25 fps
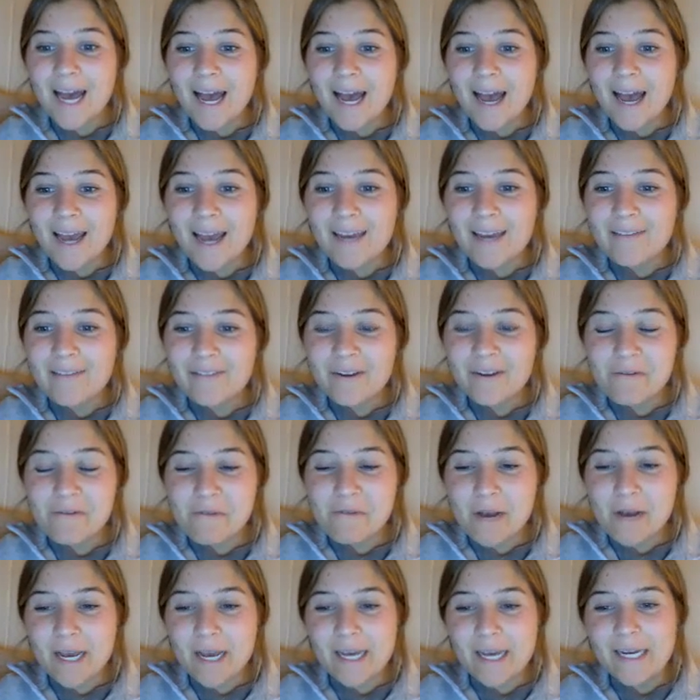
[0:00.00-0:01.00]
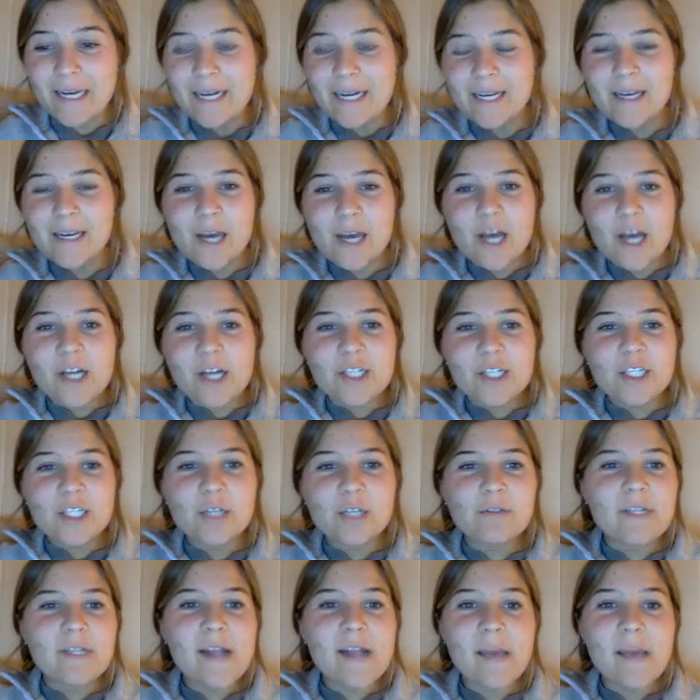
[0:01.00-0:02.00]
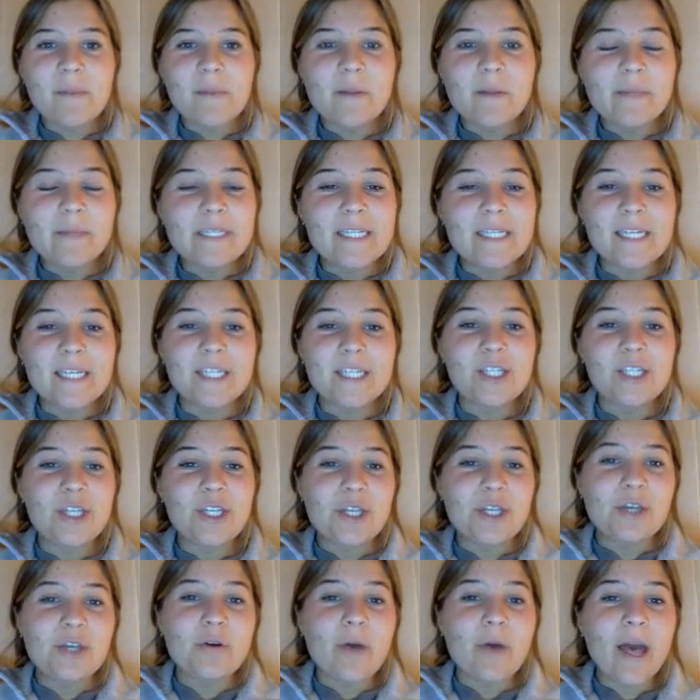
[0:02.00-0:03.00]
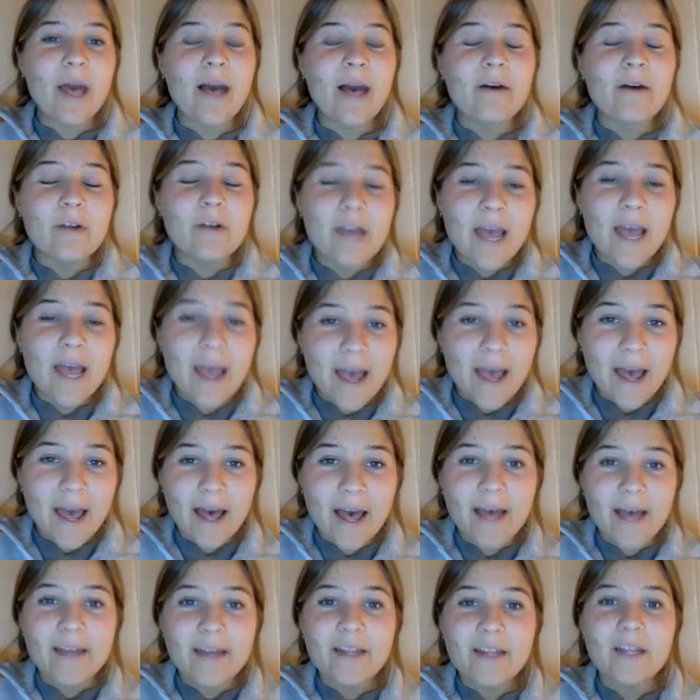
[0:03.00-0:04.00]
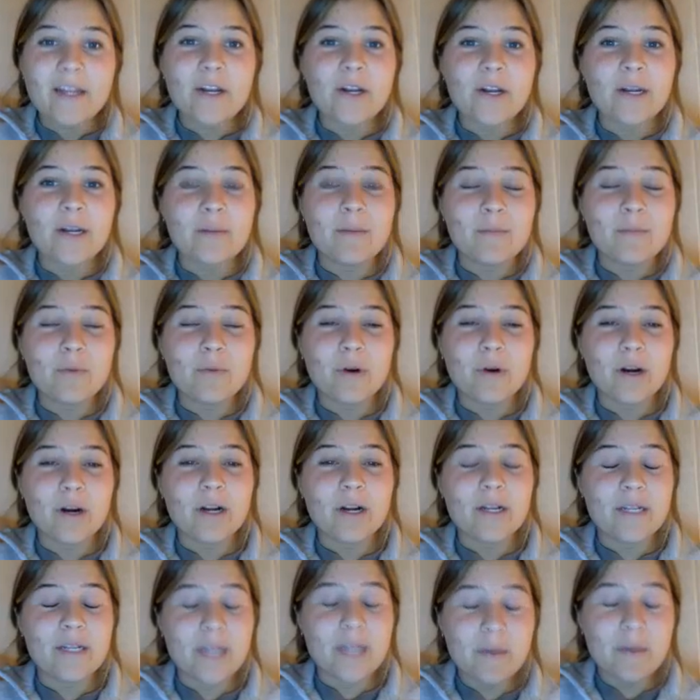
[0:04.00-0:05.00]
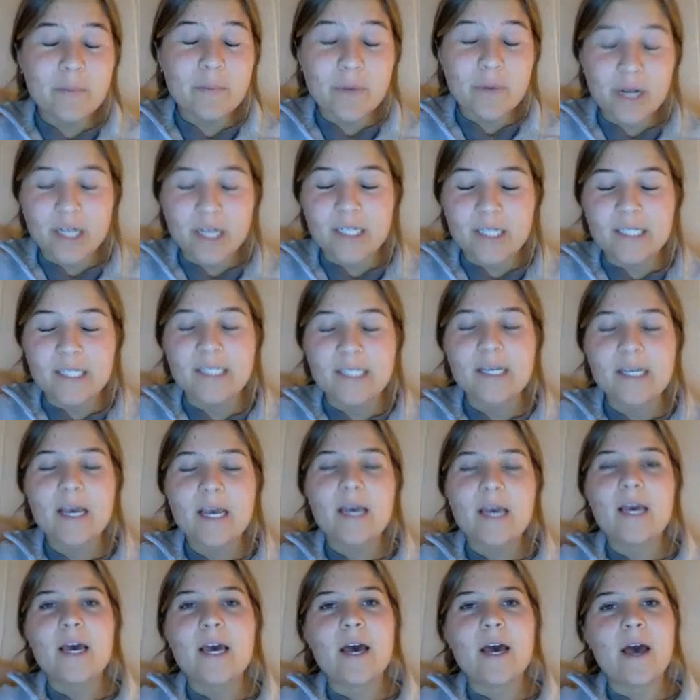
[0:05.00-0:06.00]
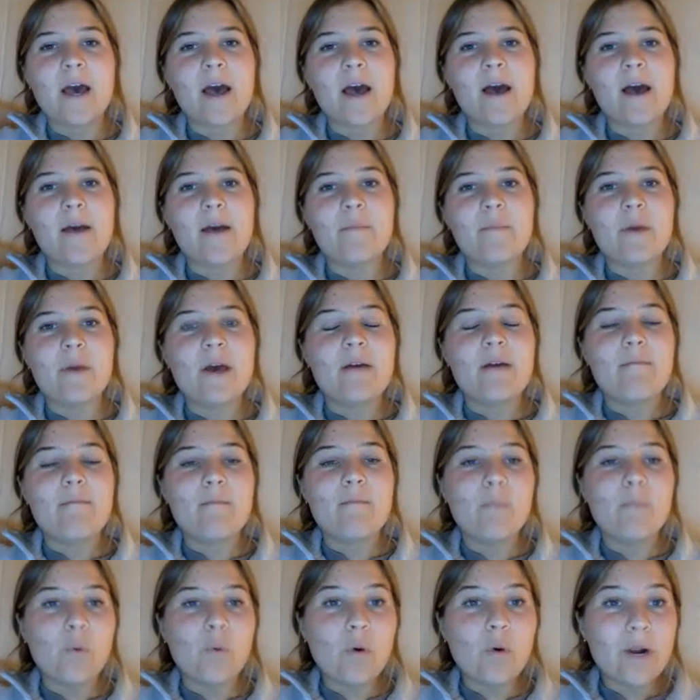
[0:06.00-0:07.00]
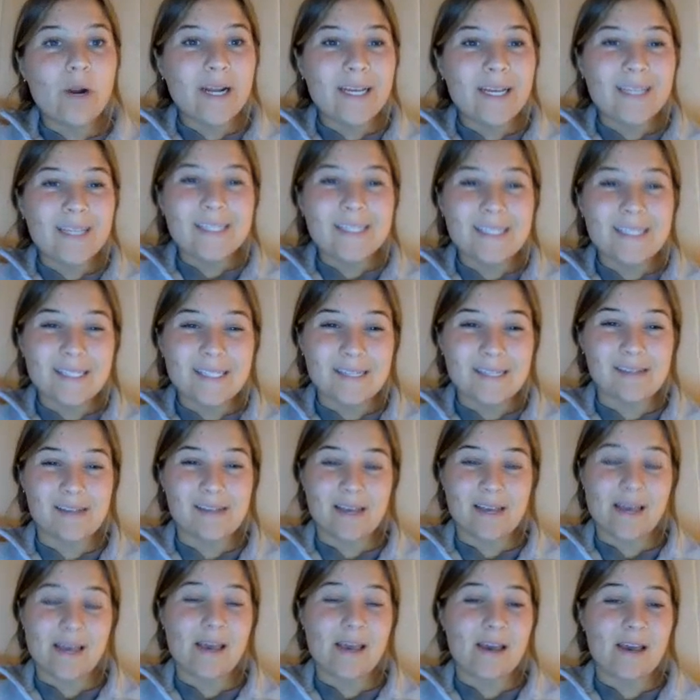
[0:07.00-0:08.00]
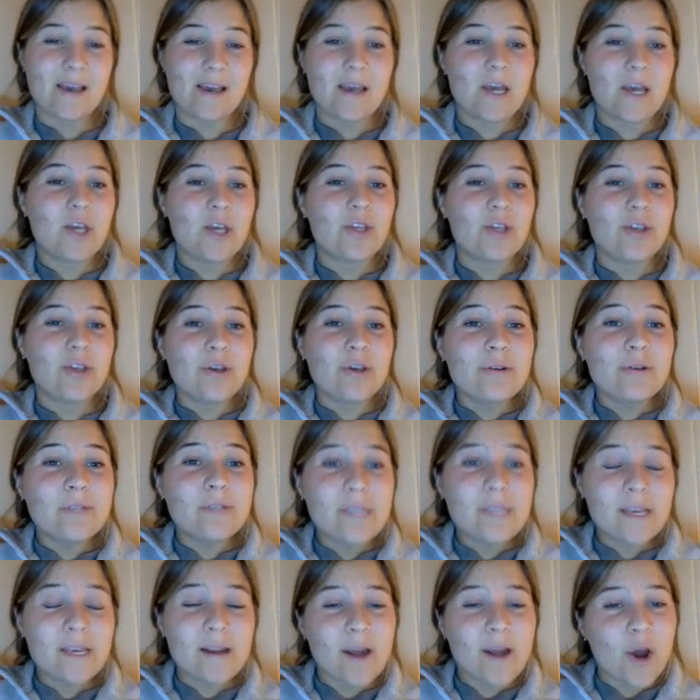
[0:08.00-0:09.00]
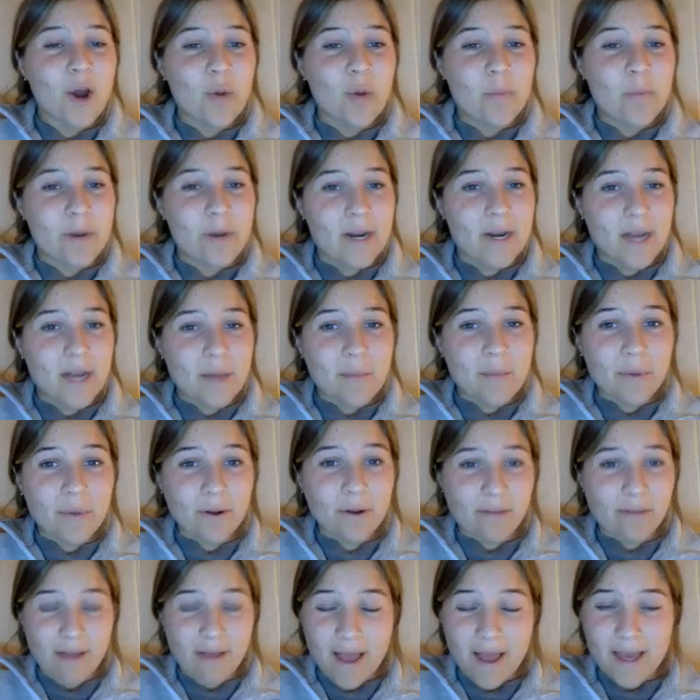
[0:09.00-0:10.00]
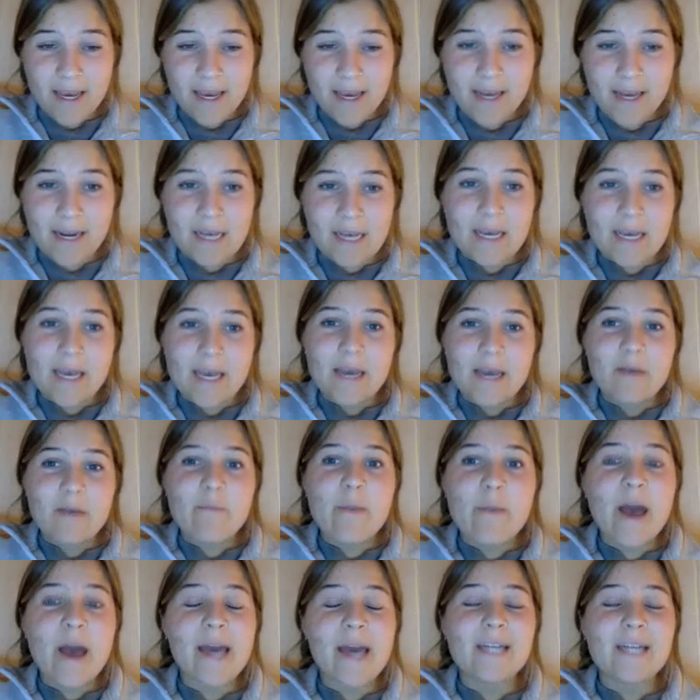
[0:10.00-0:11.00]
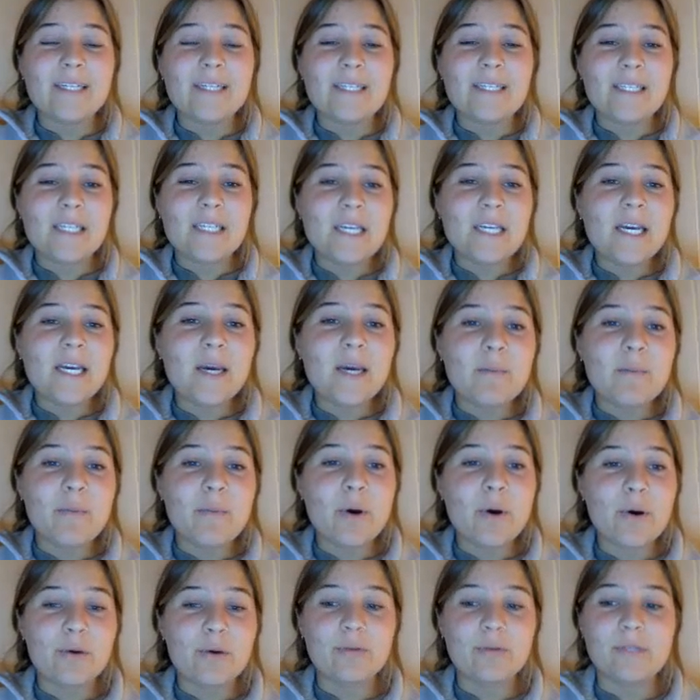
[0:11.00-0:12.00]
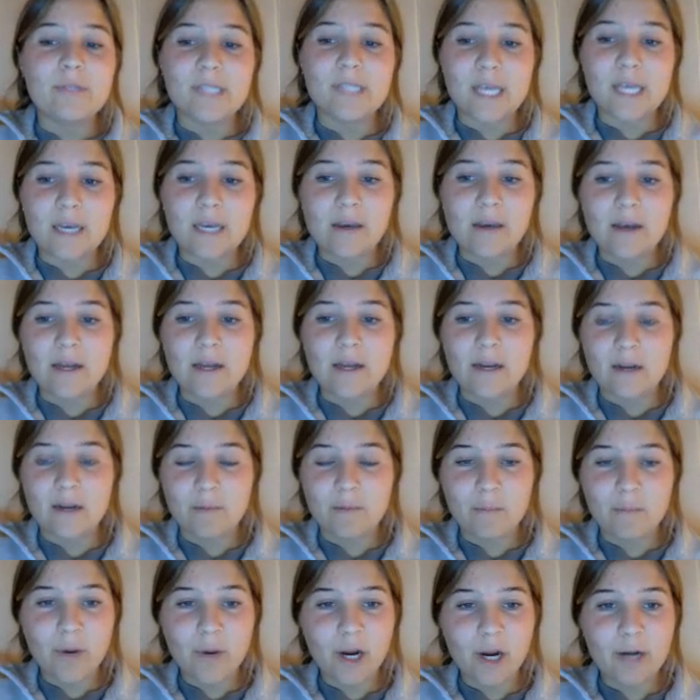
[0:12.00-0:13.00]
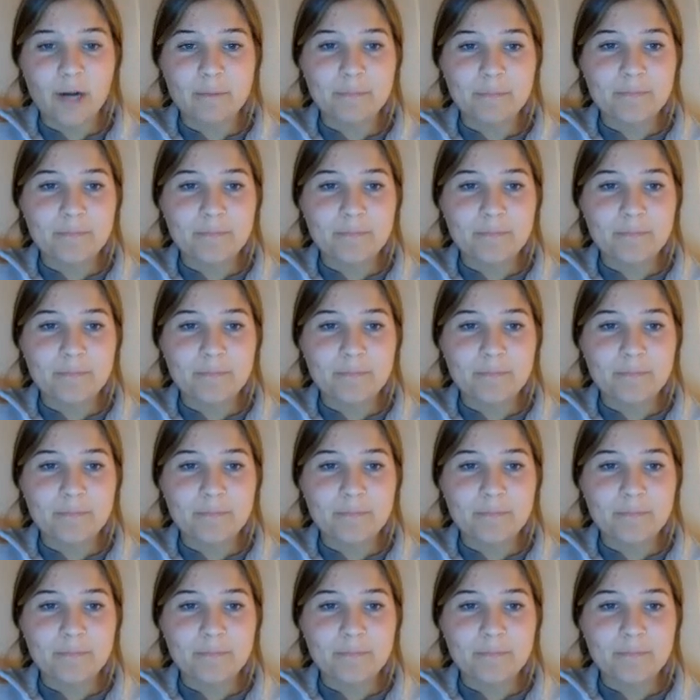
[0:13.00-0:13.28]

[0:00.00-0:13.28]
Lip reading: Hi everyone. So today I'm going to be teaching you how to add numbers more easily using an open number line by decomposing a number.